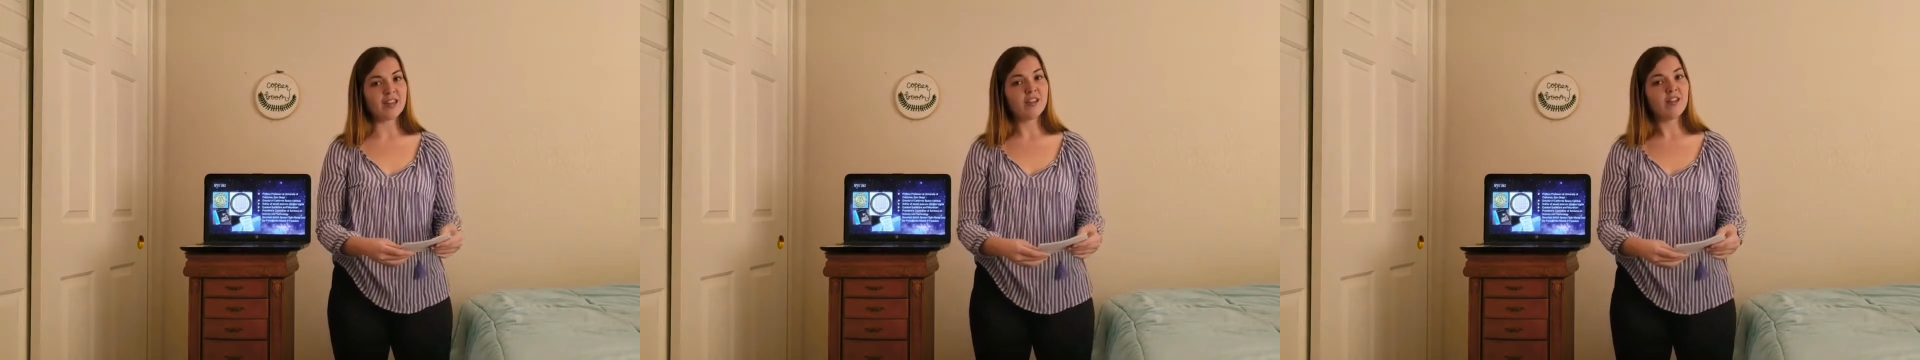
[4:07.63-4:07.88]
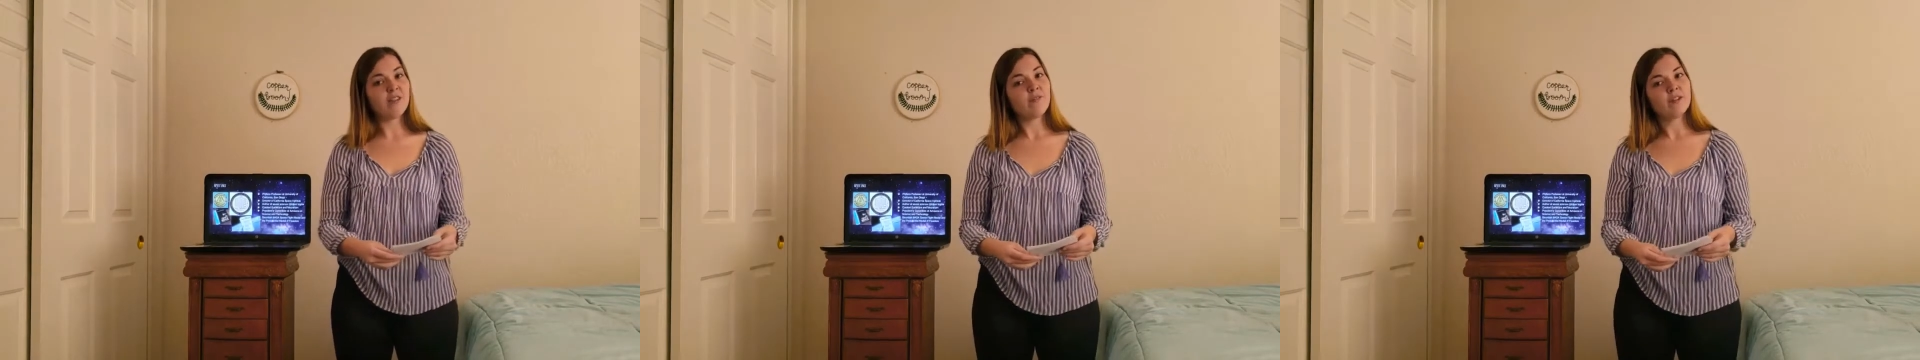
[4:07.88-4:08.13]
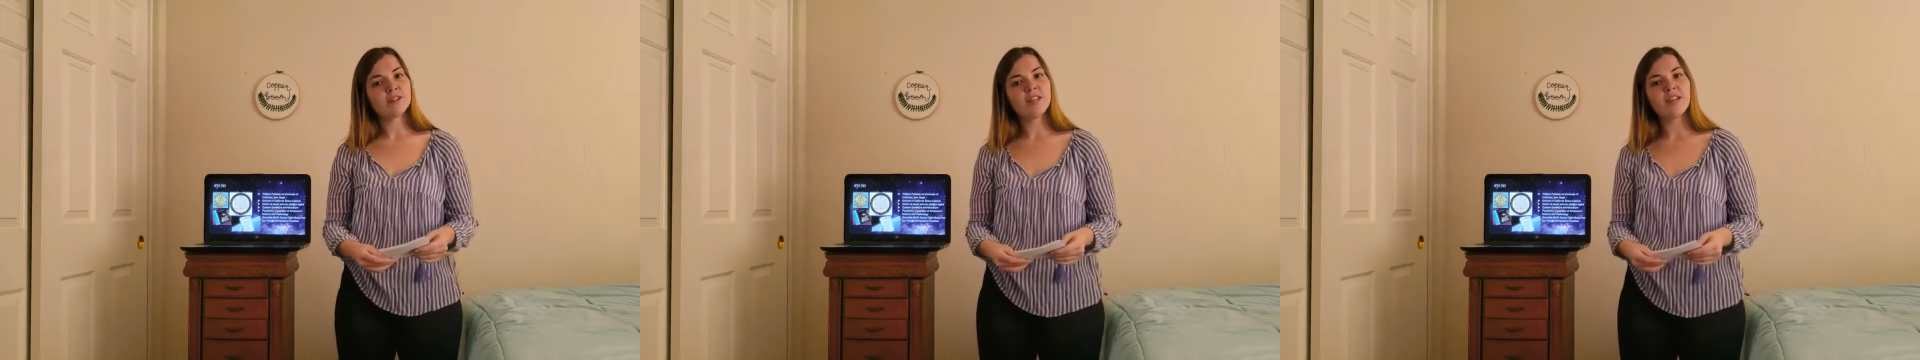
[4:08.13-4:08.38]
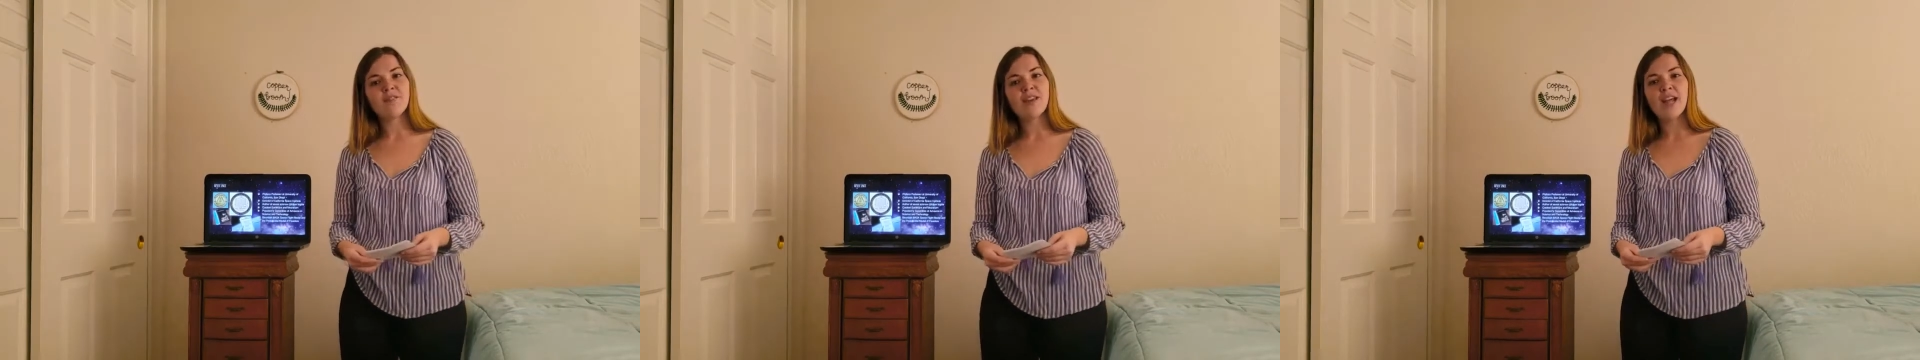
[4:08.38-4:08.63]
the University
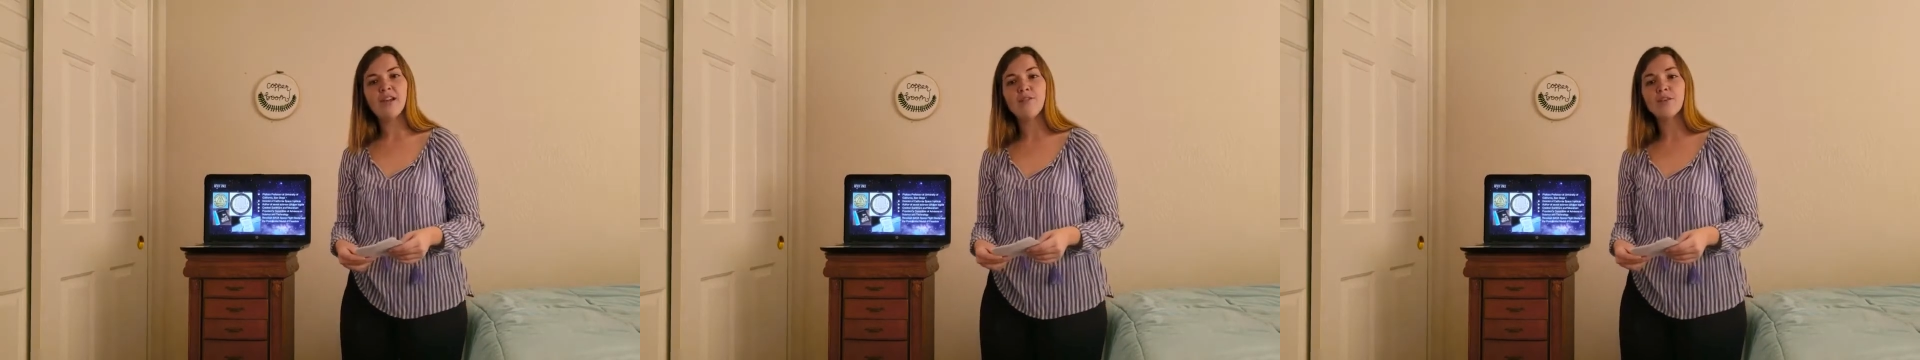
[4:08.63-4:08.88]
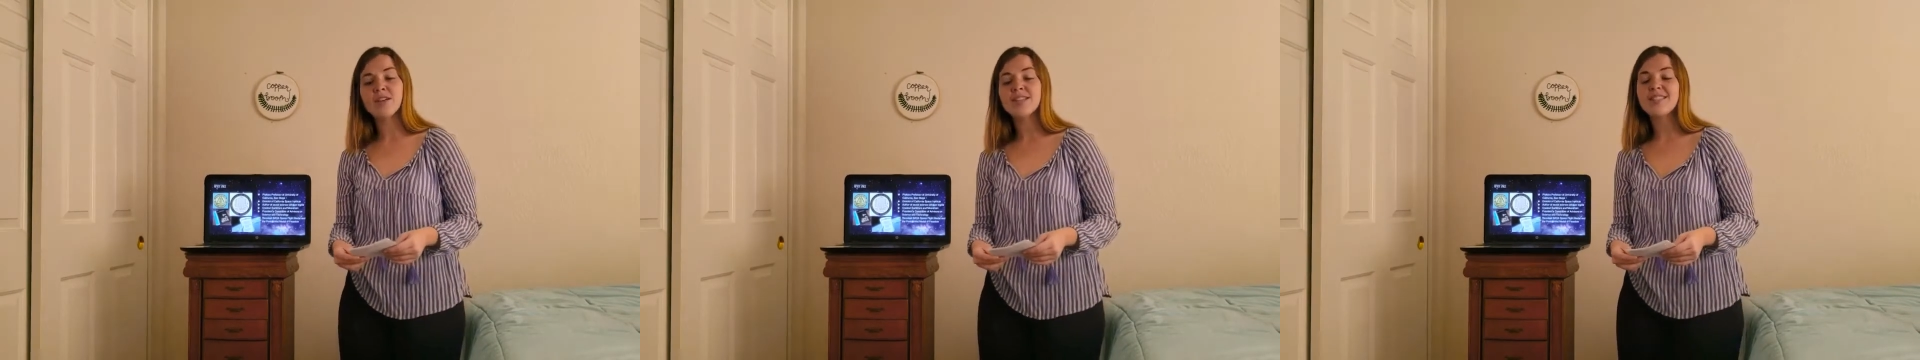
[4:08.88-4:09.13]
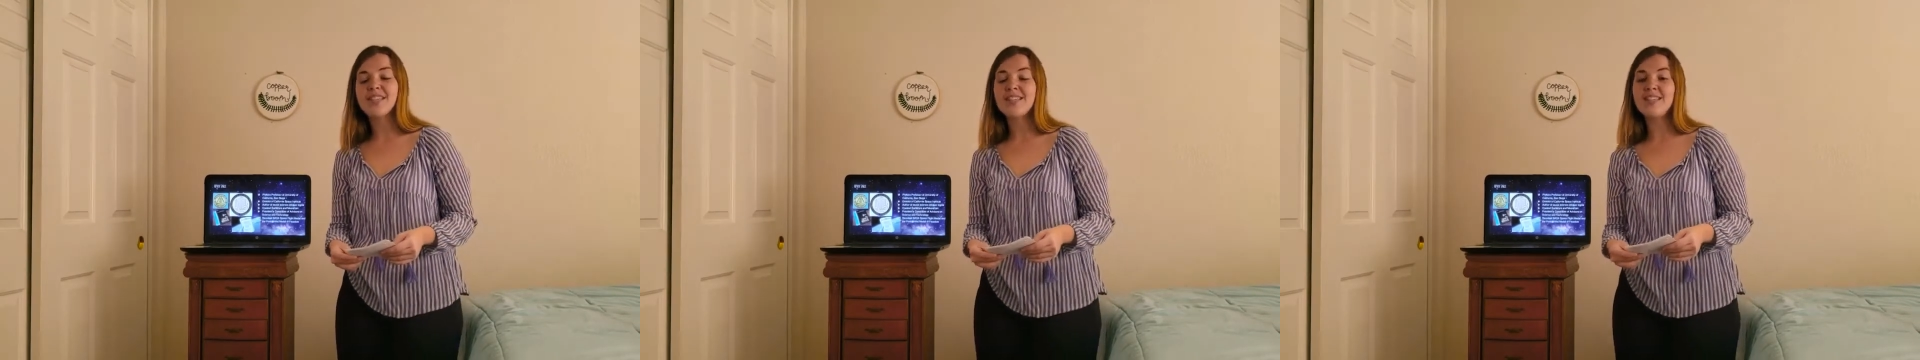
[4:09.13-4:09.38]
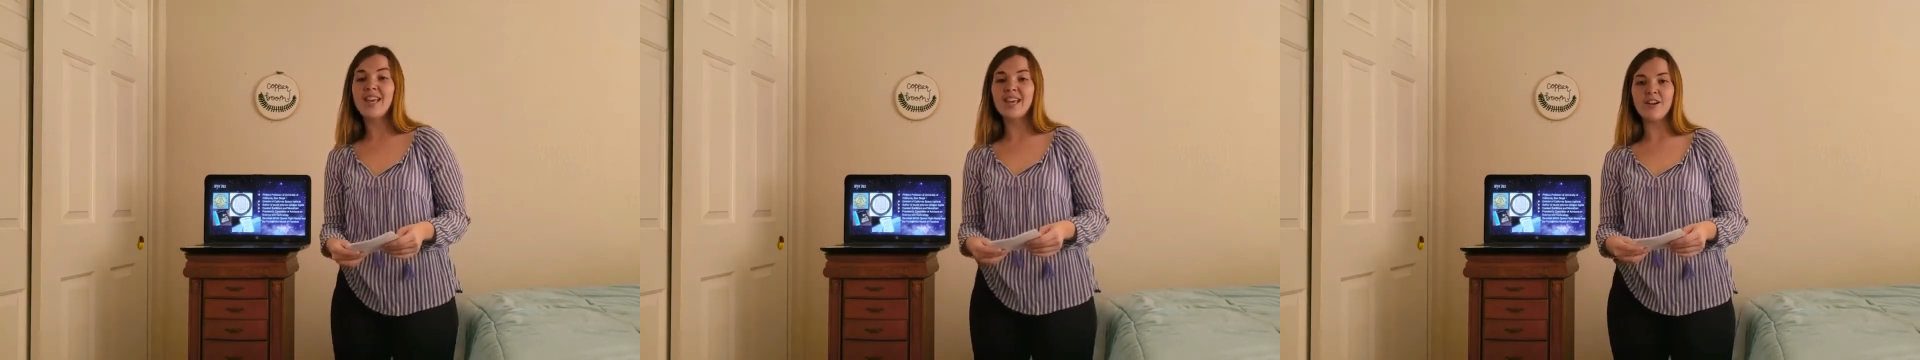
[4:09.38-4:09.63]
of California, San
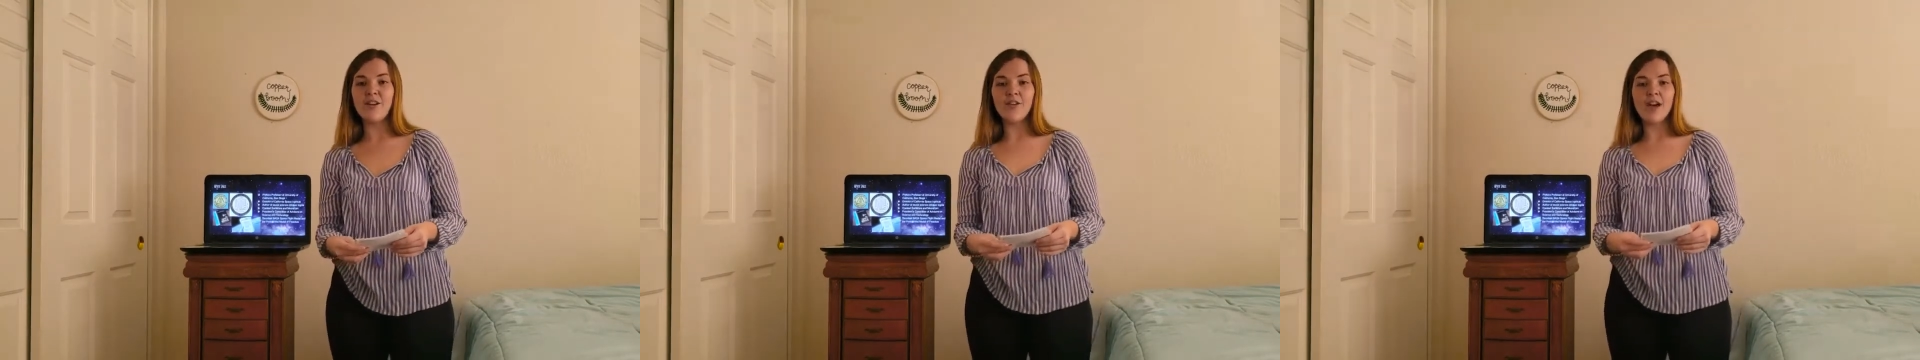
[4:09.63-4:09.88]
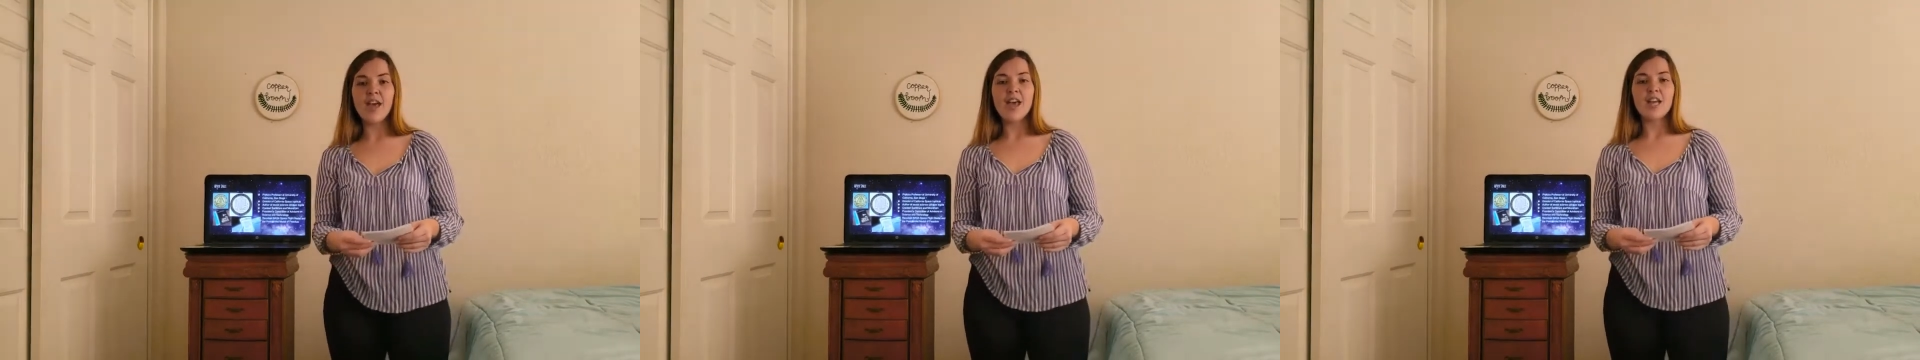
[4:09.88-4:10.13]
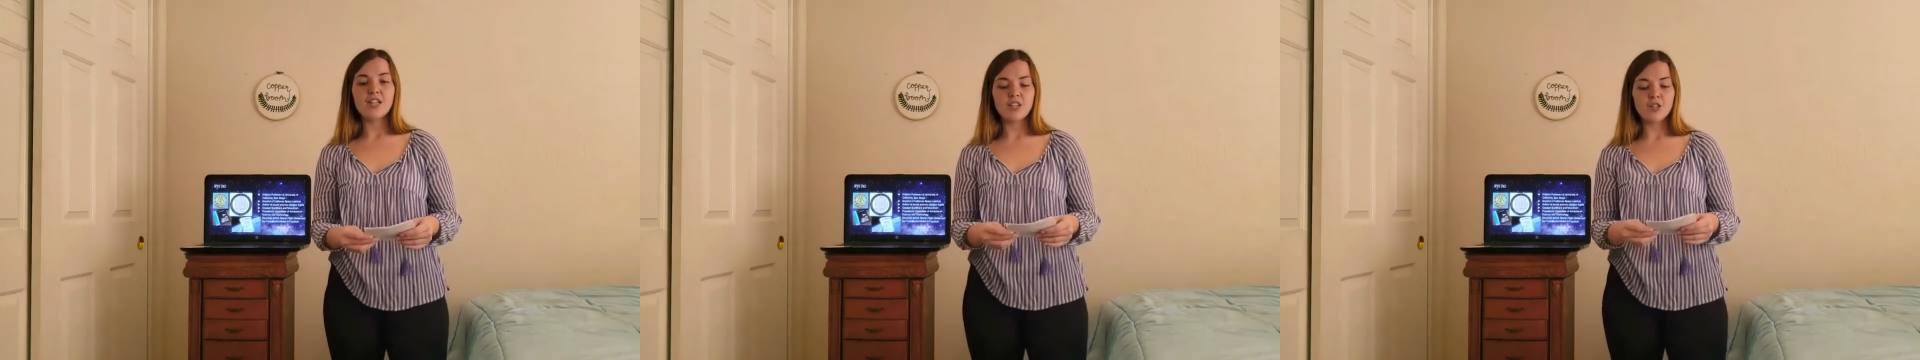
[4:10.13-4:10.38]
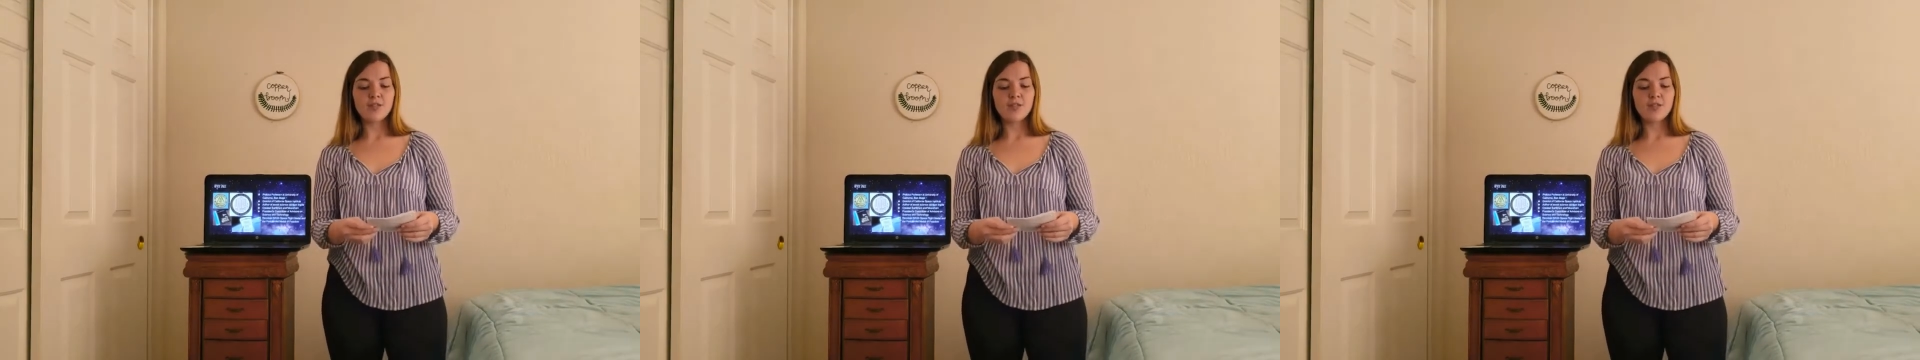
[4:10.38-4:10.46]
Diego, and she